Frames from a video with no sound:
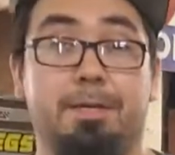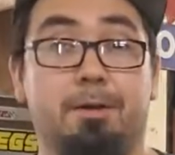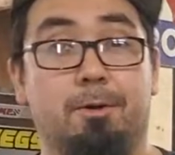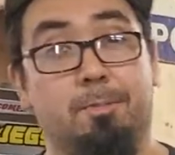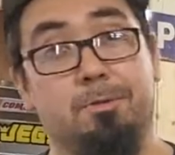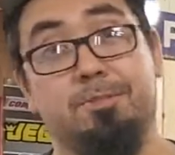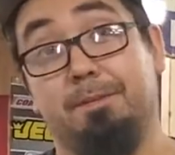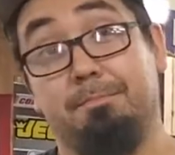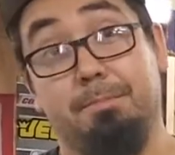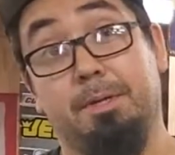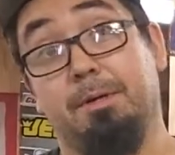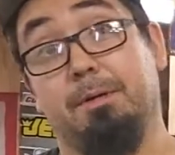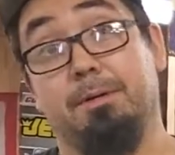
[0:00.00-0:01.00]
almost a
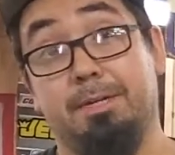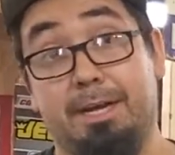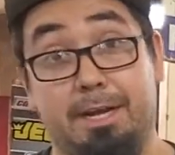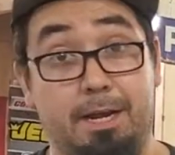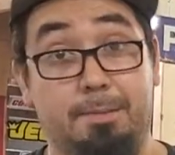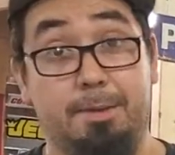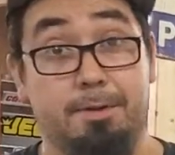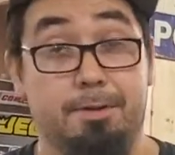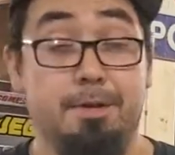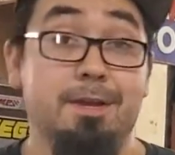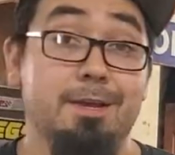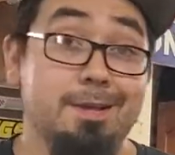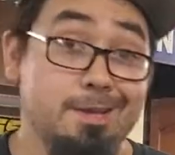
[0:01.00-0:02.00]
mirror
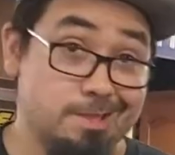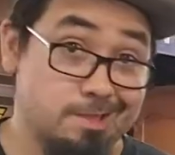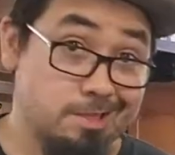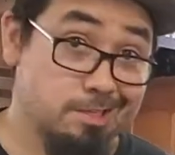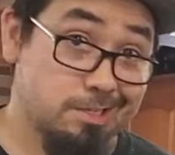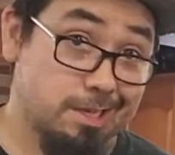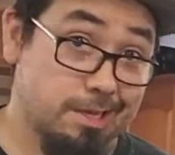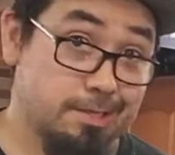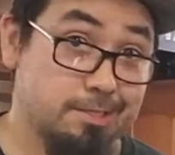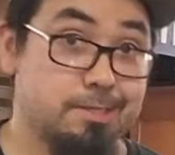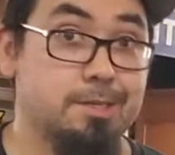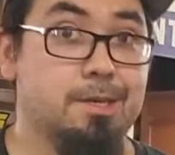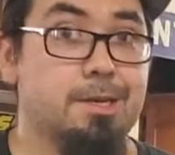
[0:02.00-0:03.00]
diameter. In this
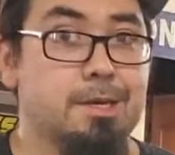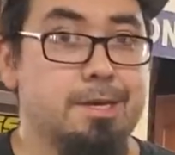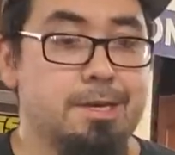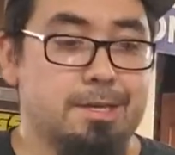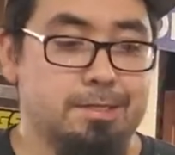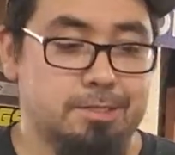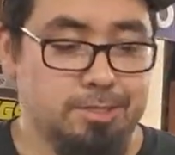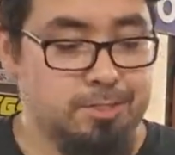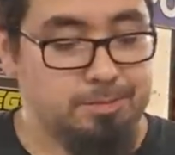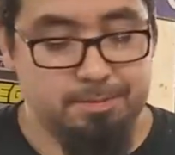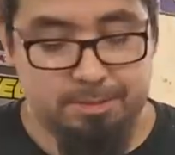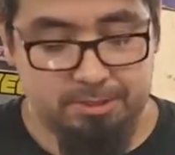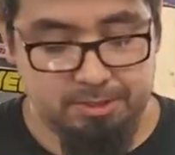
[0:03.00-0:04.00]
case,
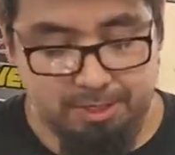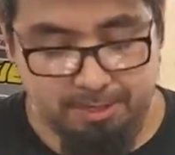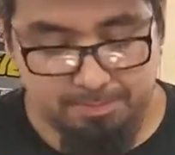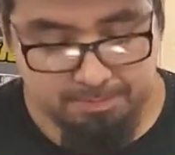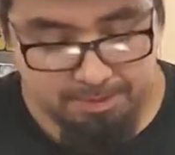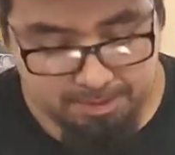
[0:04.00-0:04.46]
it's the same.